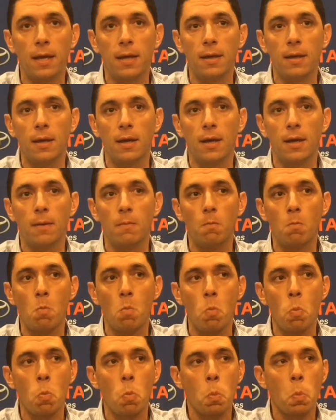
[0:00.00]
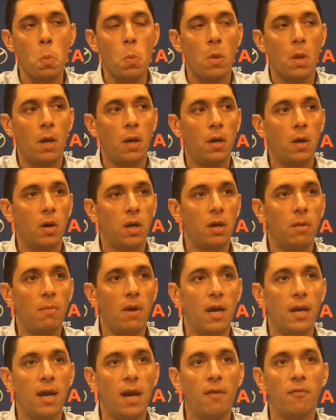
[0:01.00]
And you know, he
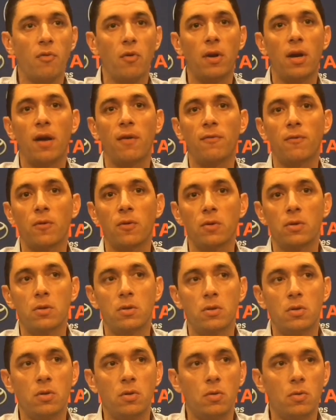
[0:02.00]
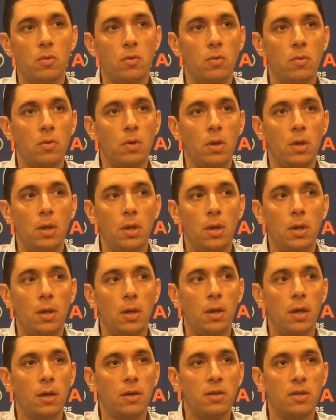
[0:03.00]
made every effort to
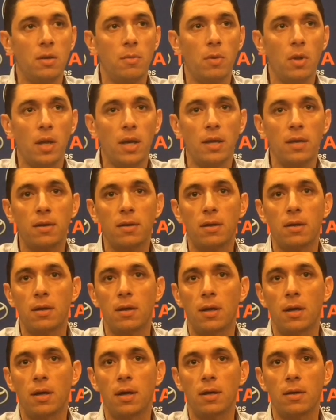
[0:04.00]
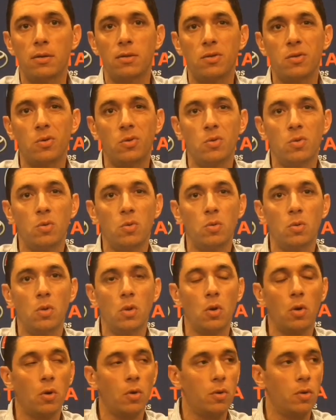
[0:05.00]
assimilate,
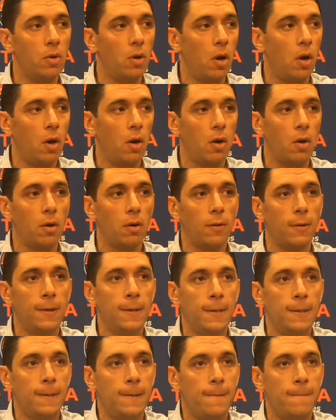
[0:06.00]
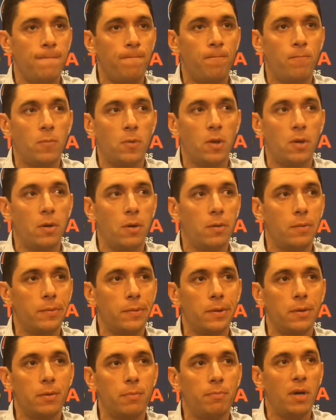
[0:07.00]
to learn our, you know,
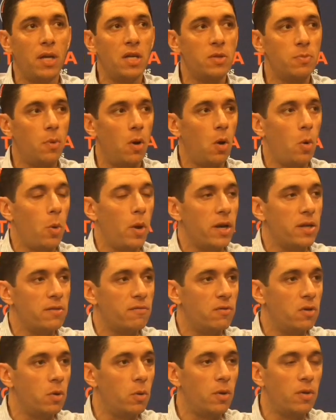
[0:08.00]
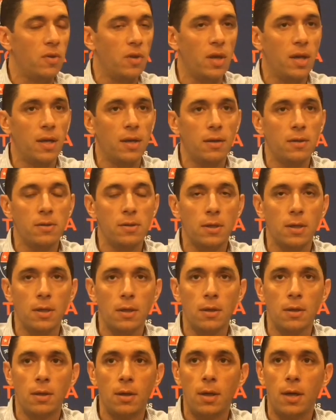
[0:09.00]
the baseball ways of doing things,
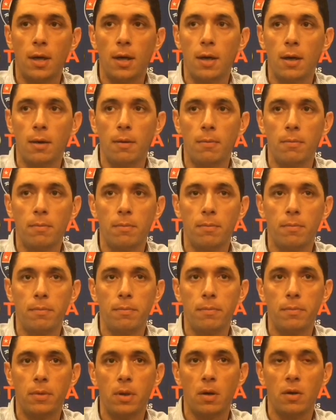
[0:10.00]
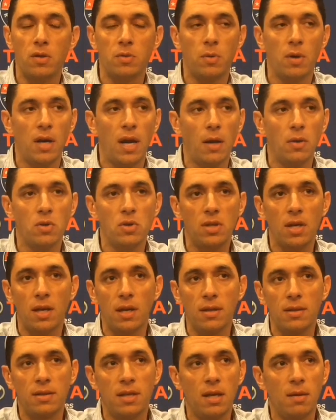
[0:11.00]
and you know, he's been an
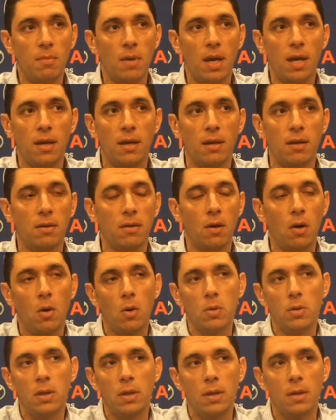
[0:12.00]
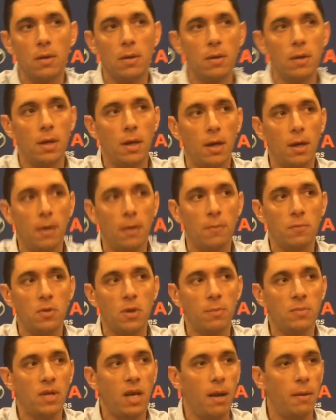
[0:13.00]
outstanding teammate, the whole deal.
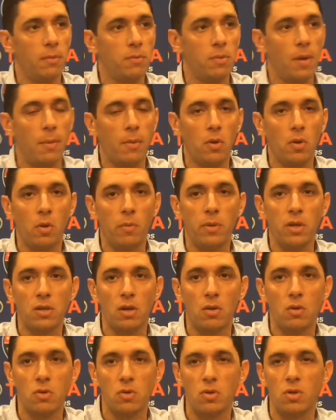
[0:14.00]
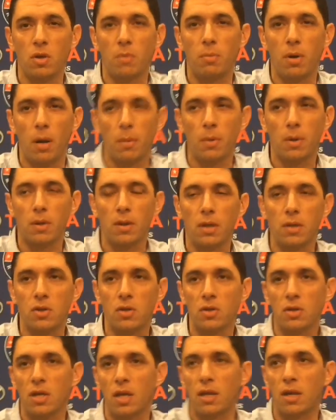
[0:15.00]
Sometimes maybe a little misunderstood publicly,
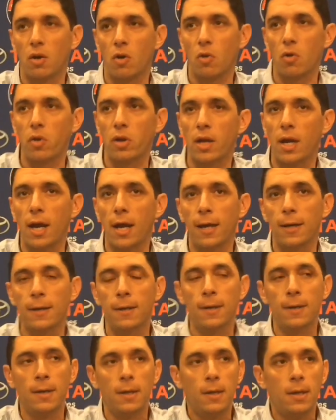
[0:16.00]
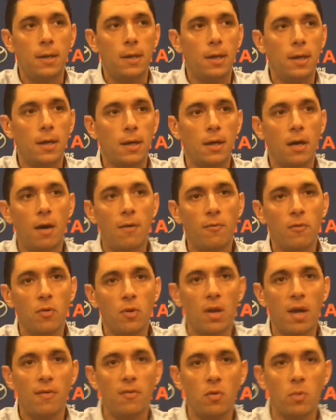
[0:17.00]
just because I think early on,
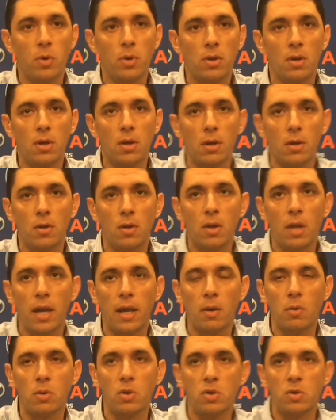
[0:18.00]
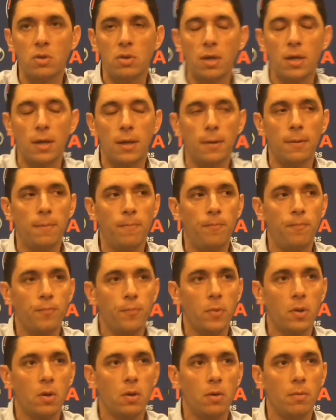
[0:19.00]
comfort level with the language
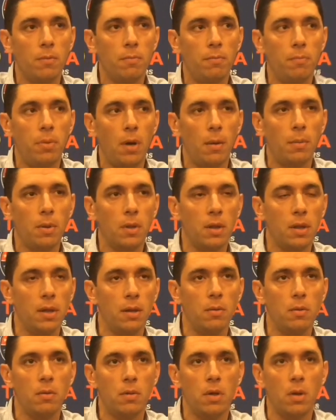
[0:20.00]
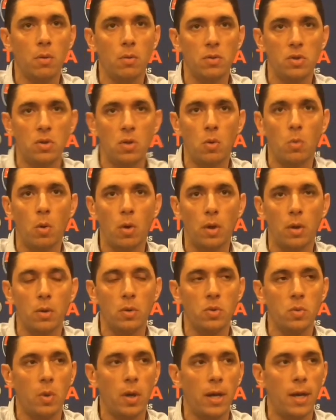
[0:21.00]
publicly, you know, still working
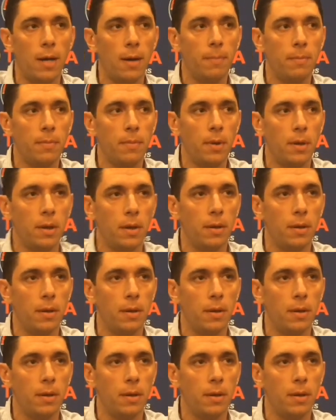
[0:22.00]
his way up.